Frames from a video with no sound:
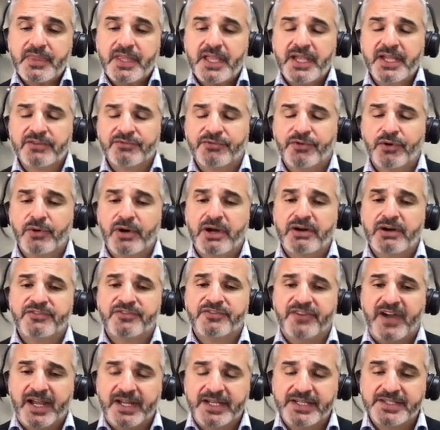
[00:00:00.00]
and for our
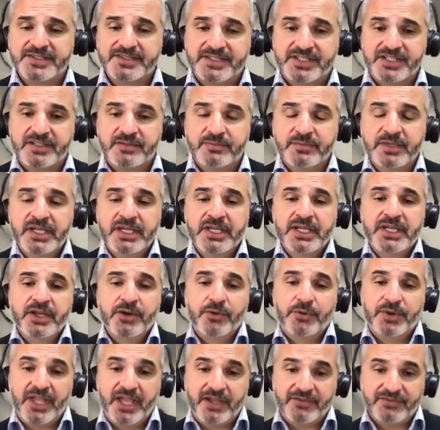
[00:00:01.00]
finance team
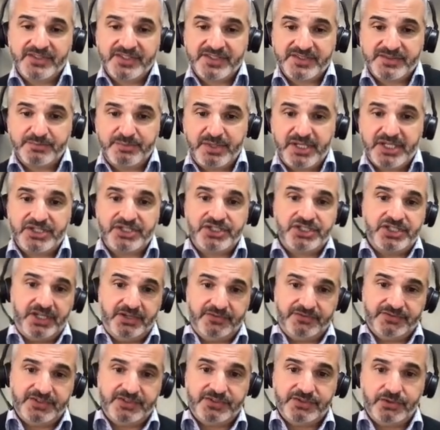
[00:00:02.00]
we have this big
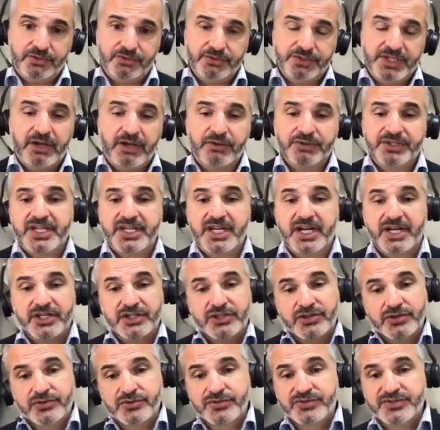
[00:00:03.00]
shift so now they are
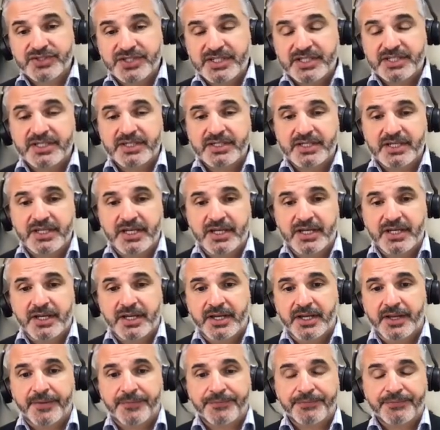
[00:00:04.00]
using
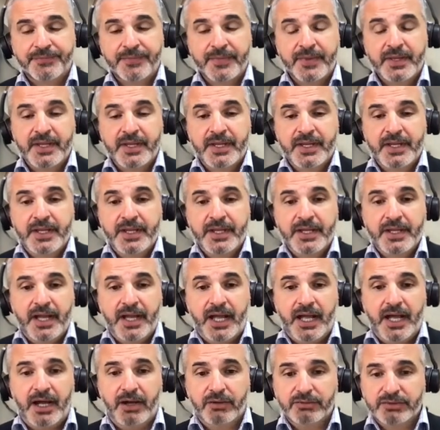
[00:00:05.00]
uh,
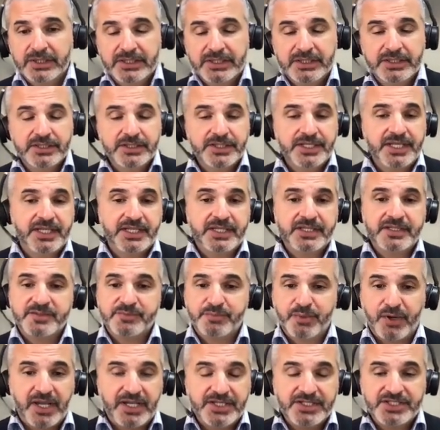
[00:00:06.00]
outlook and
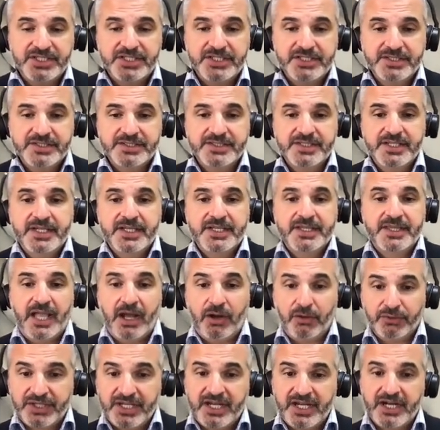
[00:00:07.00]
spreadsheets
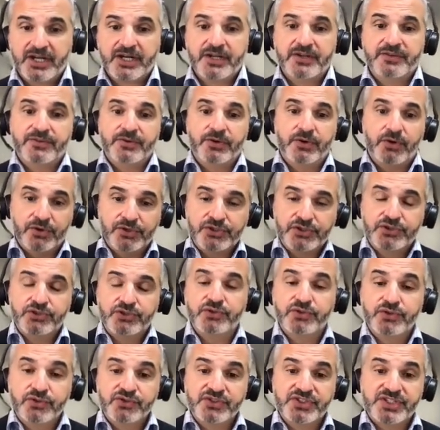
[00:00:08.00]
now they are going
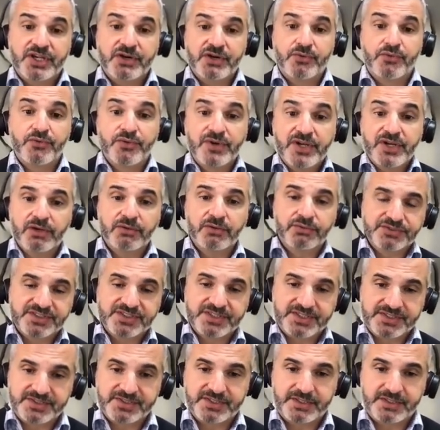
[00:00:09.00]
to use a real
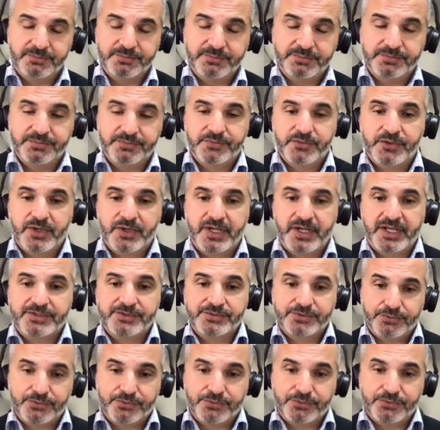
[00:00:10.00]
system right so
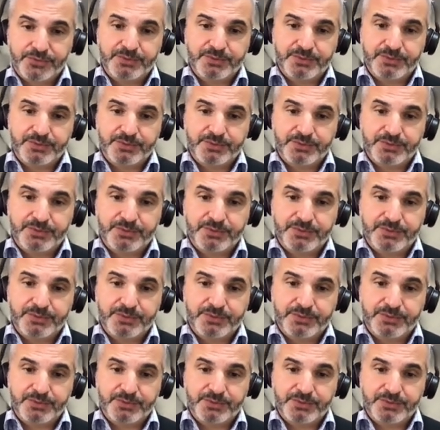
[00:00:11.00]
we built a real
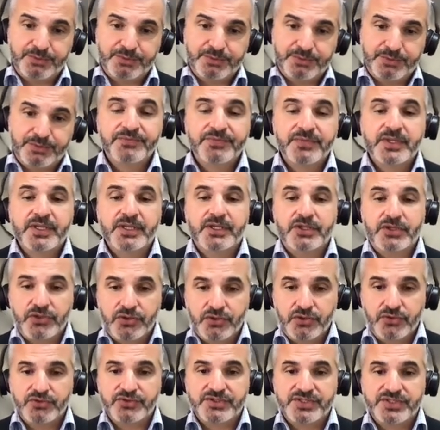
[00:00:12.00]
system
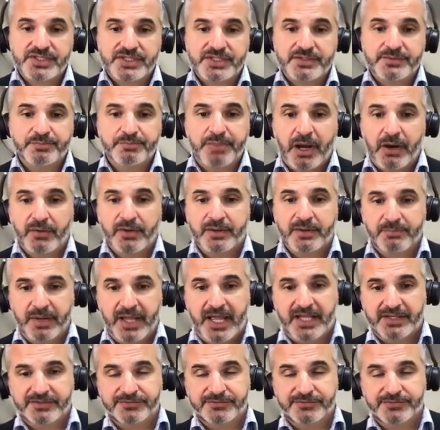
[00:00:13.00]
using power
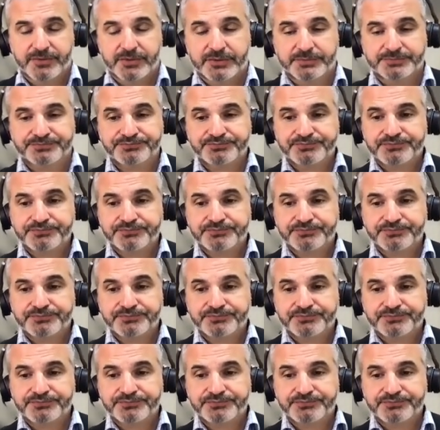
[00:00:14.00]
platform